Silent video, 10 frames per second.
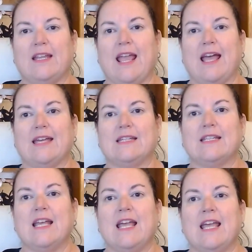and
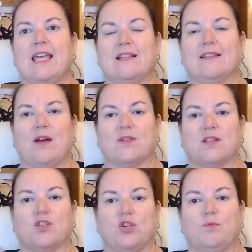it allows
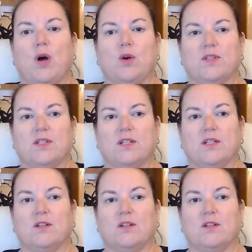us to post,